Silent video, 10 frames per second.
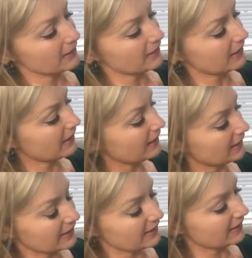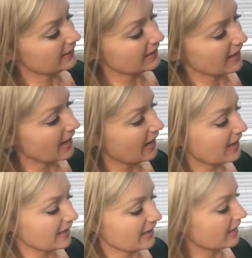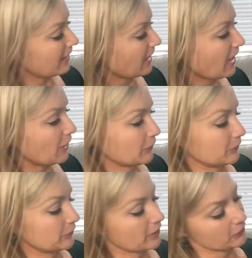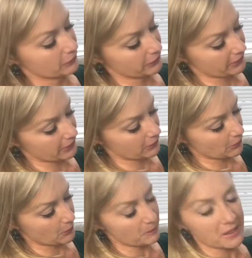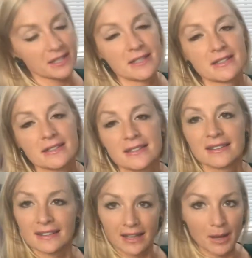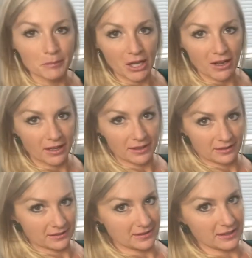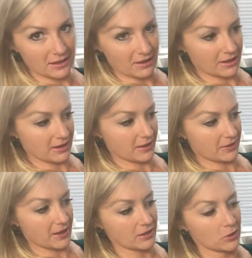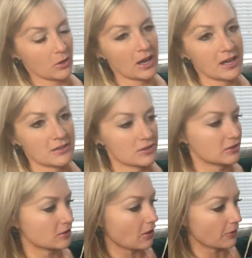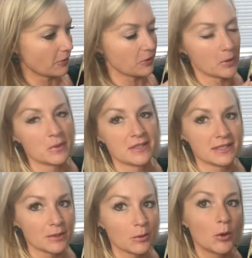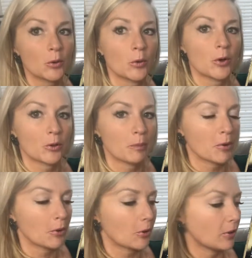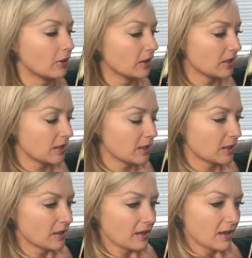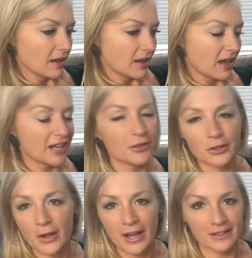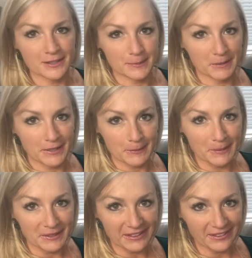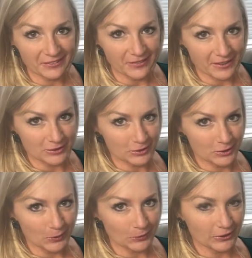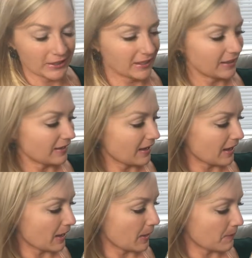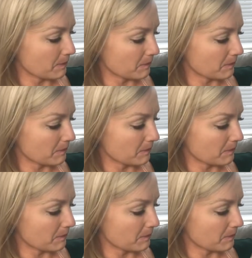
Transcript: and I don't really know, because I'm not denying that you guys saw that there was zero North Pole. I don't know how to explain the Mandela effect totally from